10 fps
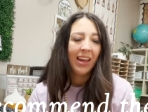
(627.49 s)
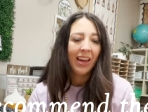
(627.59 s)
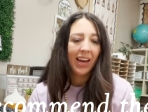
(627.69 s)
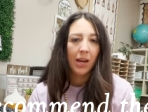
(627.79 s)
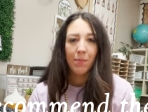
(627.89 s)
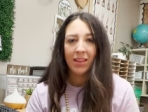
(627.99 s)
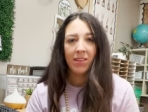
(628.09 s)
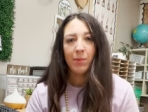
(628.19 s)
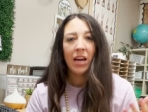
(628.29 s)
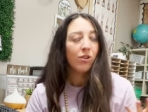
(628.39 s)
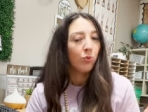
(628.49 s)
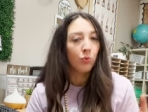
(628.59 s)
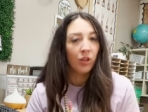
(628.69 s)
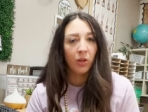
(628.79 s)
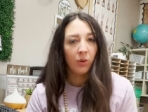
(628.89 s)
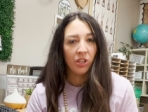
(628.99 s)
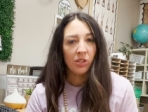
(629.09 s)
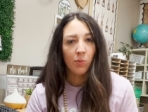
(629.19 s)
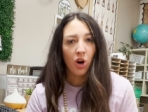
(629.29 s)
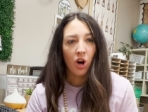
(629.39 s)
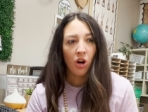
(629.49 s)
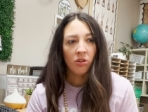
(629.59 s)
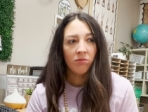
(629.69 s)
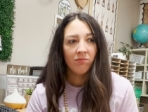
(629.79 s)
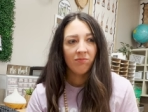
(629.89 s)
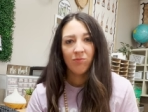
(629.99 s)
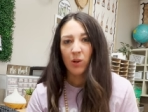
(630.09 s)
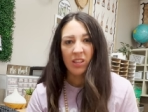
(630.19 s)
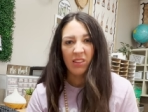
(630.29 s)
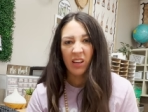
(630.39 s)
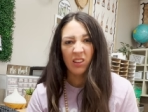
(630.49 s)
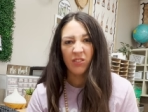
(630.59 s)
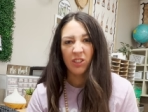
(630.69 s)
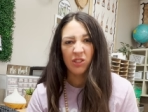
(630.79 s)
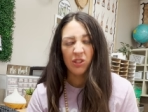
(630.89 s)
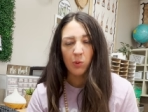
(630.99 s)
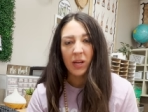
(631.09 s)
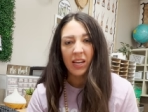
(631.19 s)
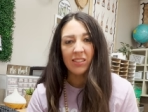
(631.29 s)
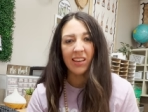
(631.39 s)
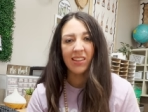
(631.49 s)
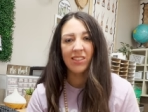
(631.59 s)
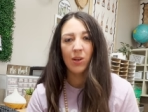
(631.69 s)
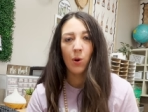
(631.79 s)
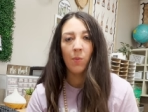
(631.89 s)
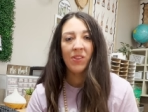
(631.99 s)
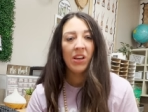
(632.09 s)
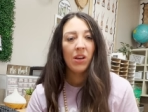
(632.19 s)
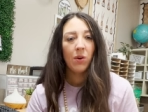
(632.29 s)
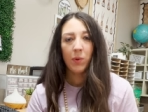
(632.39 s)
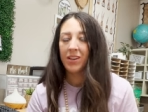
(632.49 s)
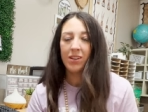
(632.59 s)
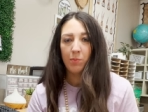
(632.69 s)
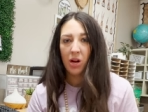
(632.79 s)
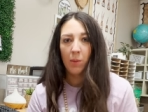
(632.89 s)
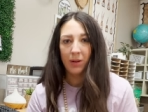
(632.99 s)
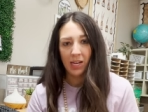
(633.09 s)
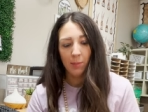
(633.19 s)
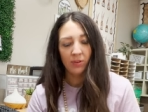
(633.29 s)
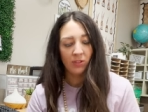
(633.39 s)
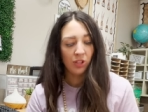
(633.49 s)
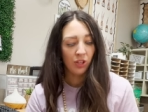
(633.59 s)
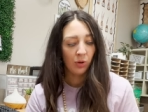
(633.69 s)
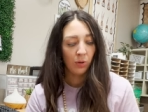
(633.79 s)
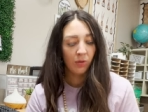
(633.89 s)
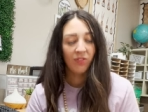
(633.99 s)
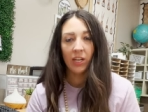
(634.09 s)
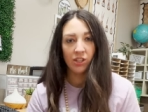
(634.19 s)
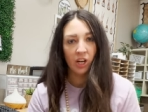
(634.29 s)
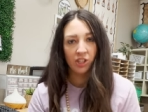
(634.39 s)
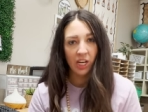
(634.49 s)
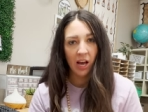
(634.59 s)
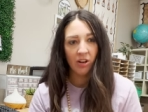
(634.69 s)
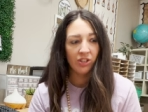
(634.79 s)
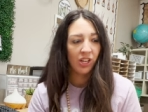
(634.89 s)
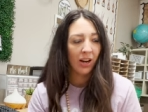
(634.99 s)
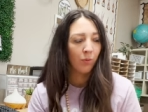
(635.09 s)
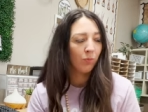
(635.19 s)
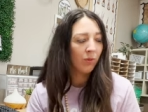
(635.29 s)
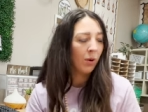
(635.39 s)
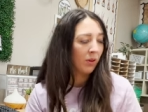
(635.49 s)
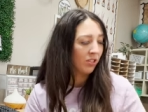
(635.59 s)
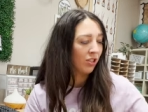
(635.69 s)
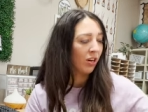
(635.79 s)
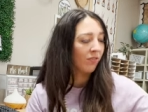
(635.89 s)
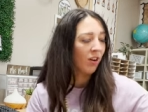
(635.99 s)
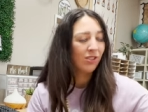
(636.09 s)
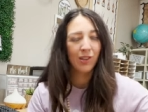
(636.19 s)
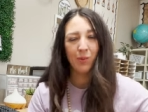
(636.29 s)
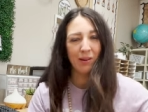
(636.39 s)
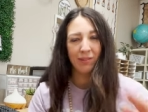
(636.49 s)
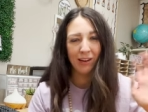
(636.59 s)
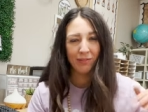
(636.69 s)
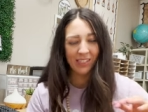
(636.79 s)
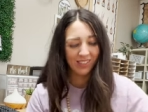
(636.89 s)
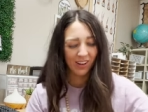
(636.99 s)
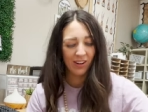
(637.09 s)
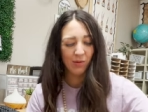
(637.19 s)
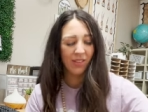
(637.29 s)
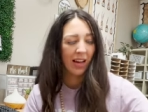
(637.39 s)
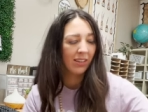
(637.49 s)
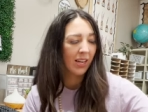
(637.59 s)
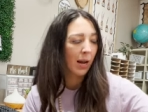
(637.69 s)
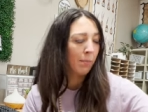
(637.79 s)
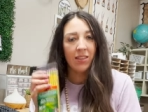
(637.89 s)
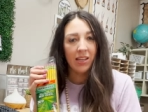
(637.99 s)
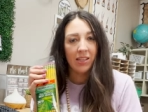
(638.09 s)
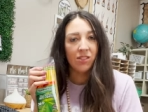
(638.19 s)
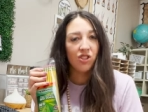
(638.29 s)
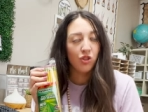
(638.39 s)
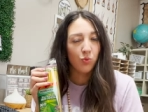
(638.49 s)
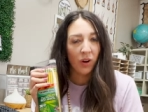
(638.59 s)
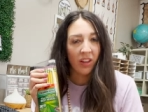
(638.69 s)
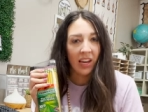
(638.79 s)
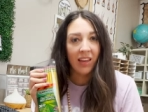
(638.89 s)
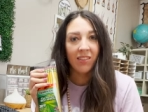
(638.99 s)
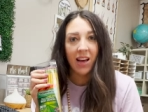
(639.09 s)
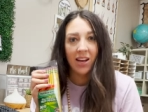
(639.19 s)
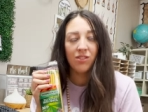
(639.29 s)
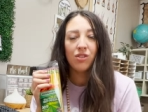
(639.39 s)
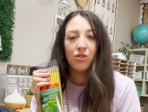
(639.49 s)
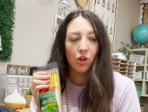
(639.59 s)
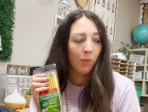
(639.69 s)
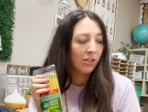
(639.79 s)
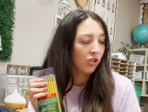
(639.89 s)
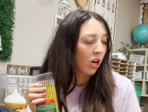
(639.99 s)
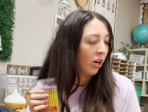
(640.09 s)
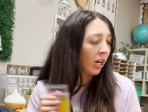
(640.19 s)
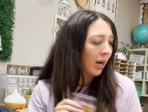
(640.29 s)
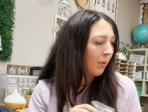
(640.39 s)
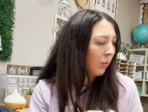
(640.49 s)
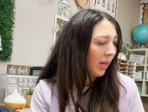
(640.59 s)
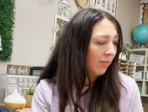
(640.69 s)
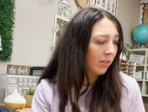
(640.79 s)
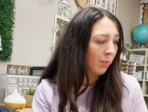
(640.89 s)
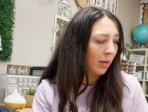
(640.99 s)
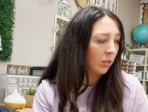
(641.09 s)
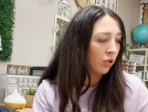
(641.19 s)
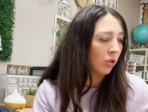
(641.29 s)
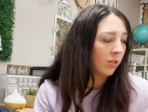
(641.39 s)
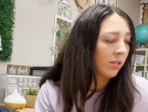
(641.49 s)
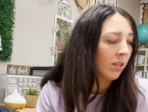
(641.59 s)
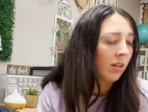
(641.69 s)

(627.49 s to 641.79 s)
and it made them get really, really small within like the first two weeks. And so we ended up not being able to finish our challenge and it, it wasn't their fault. So we like restarted one that time. These just really last so much longer. I mean, we have some pencils